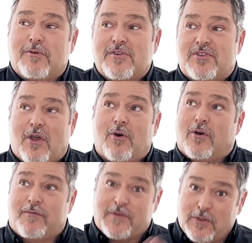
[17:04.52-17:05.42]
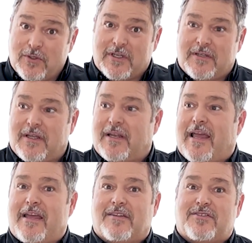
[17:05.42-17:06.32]
were so affluent and
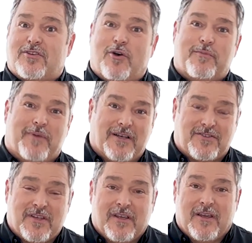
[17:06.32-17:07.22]
had so much